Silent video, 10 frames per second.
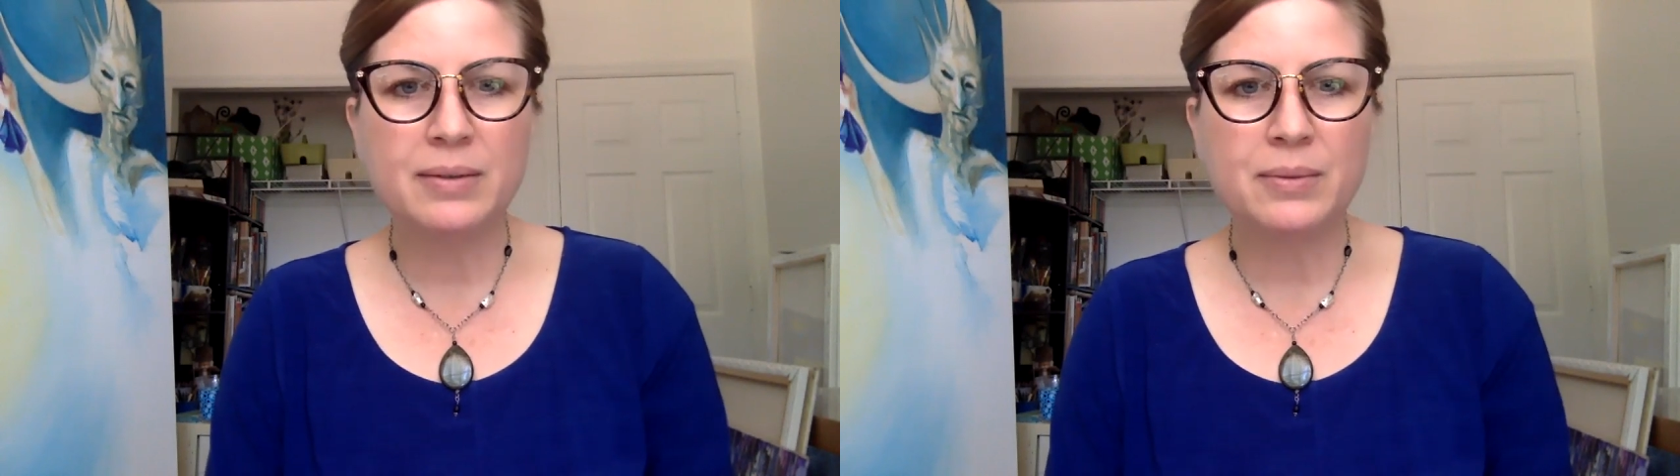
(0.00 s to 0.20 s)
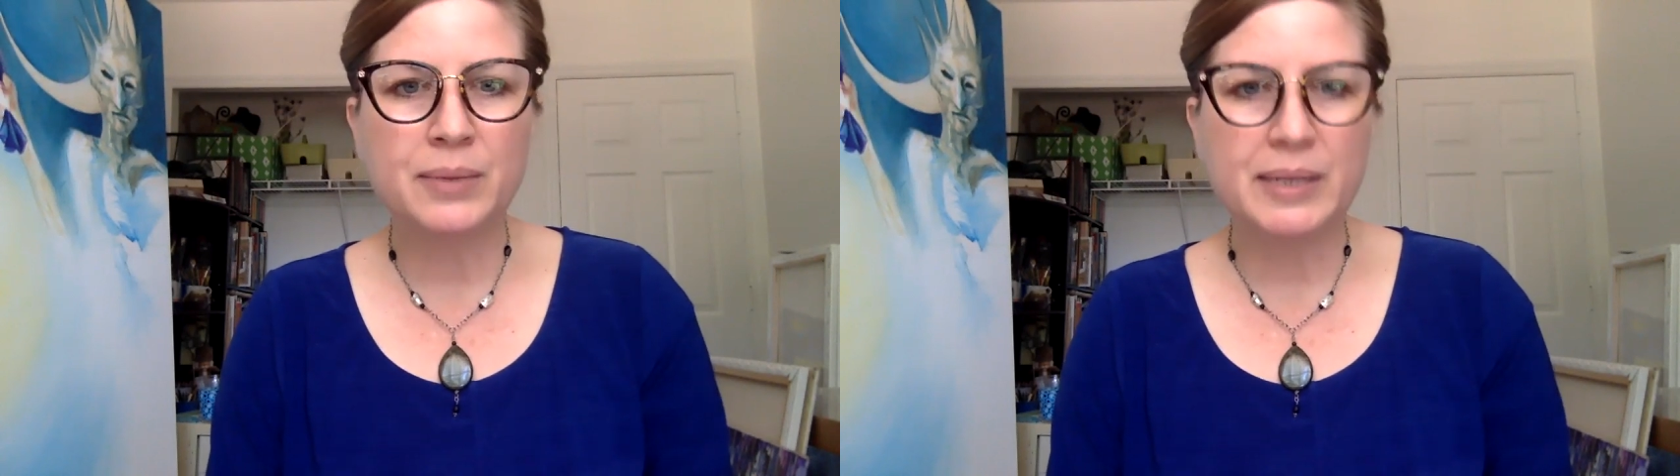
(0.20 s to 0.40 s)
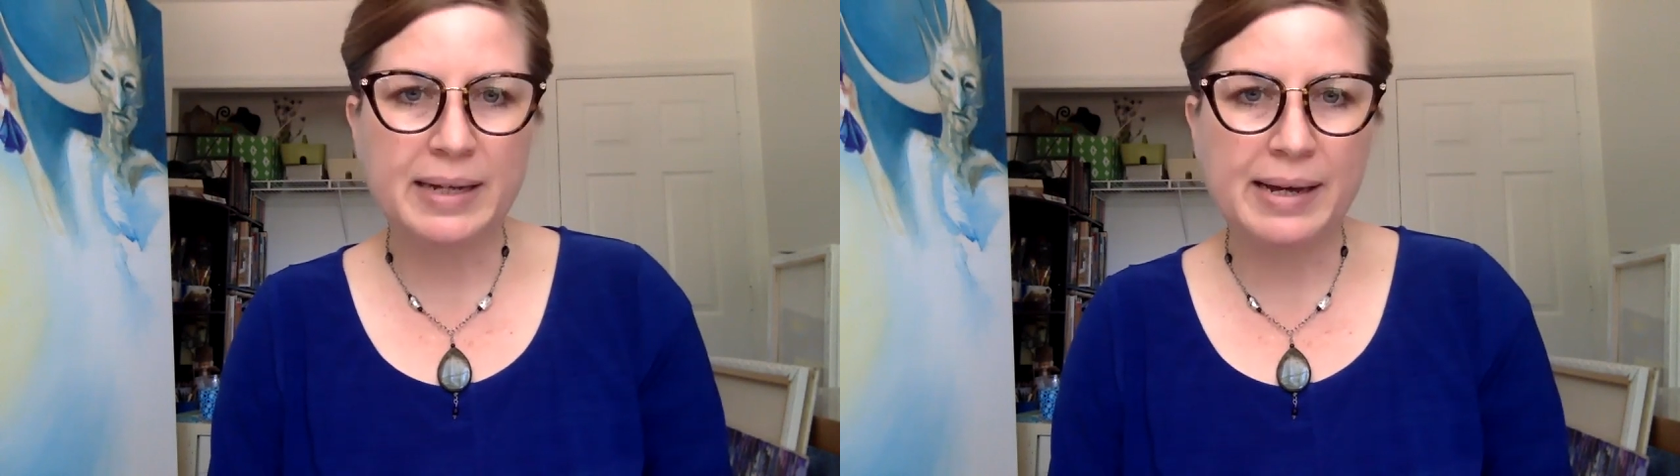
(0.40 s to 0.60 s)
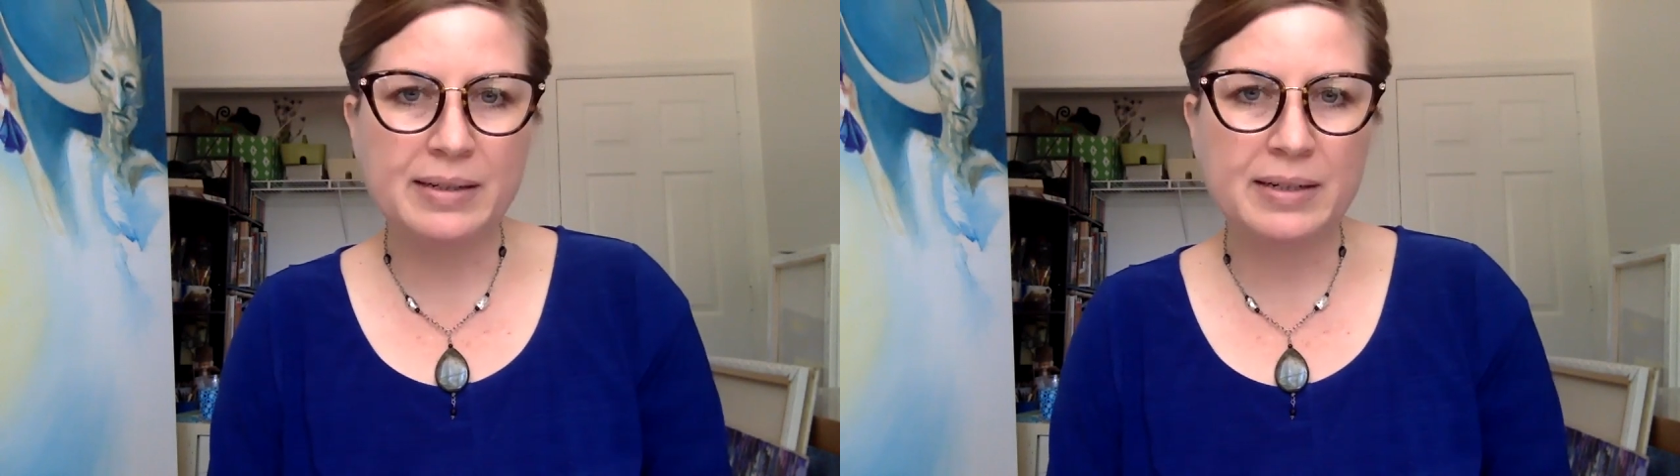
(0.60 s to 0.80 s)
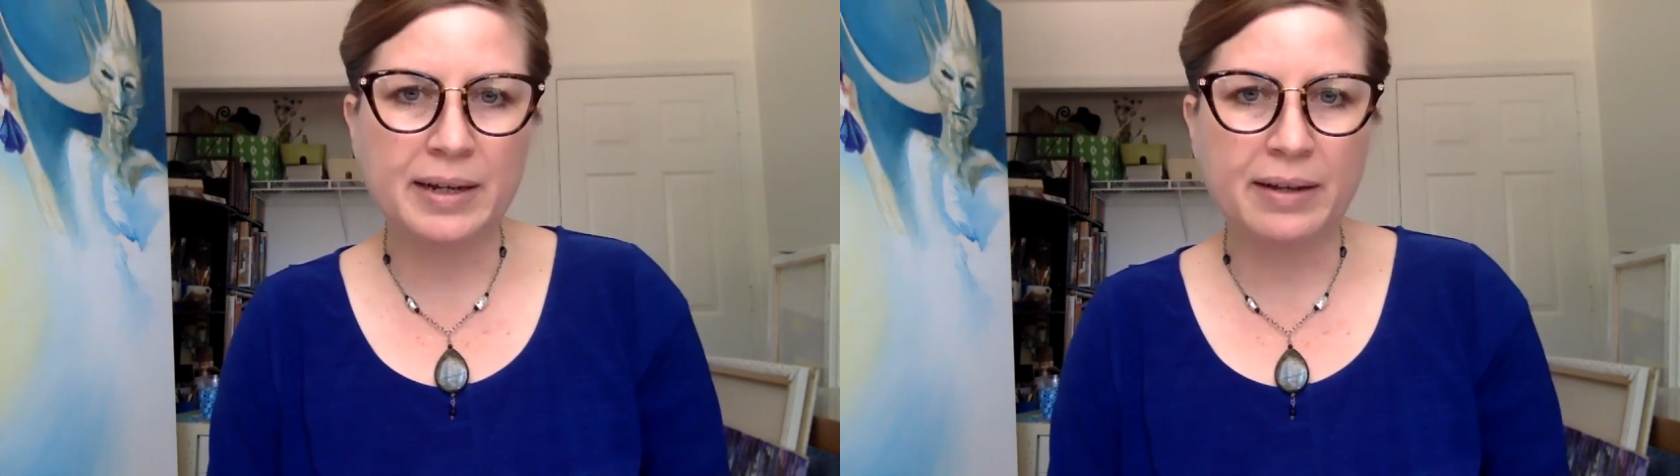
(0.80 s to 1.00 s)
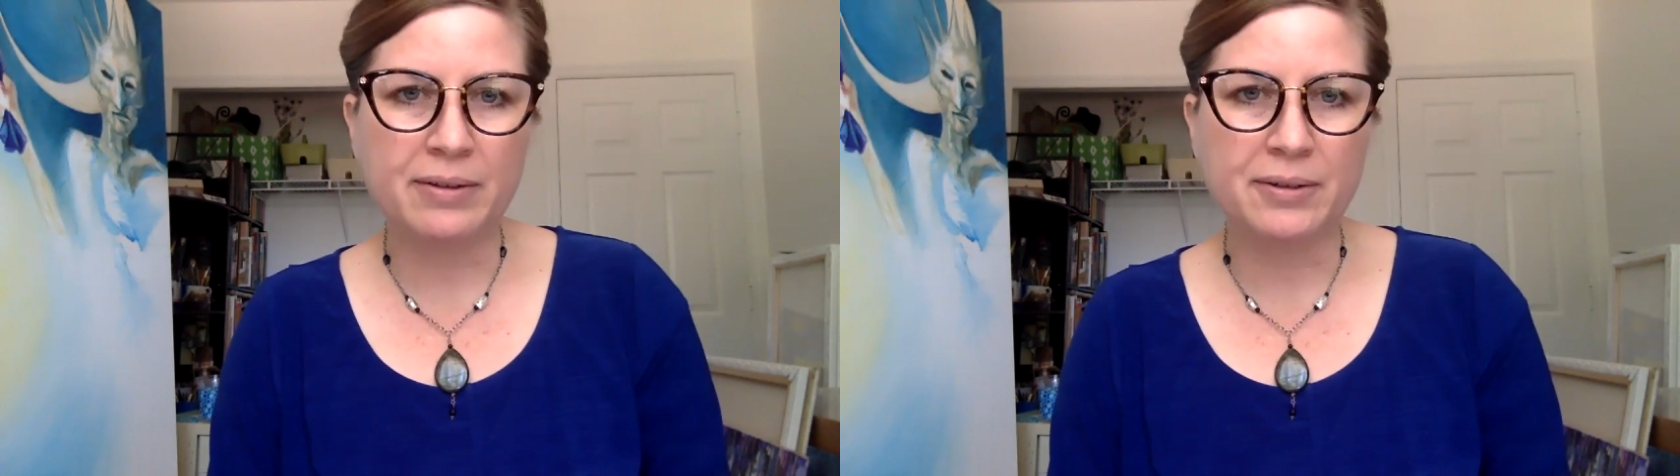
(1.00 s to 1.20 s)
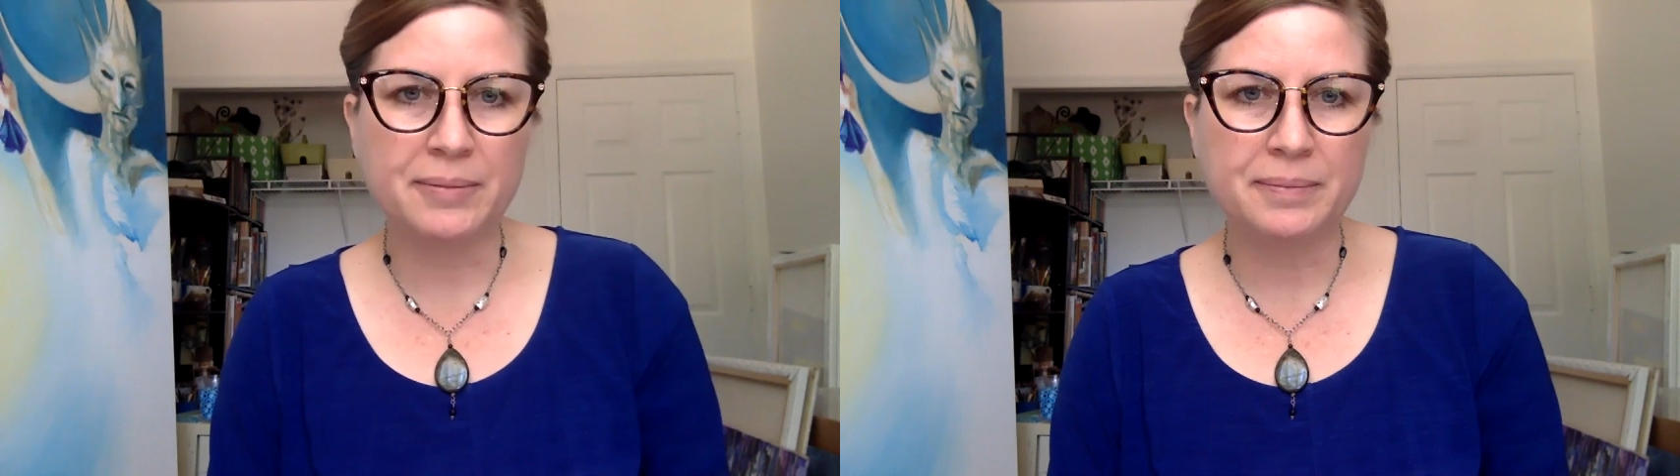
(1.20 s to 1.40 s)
we sat together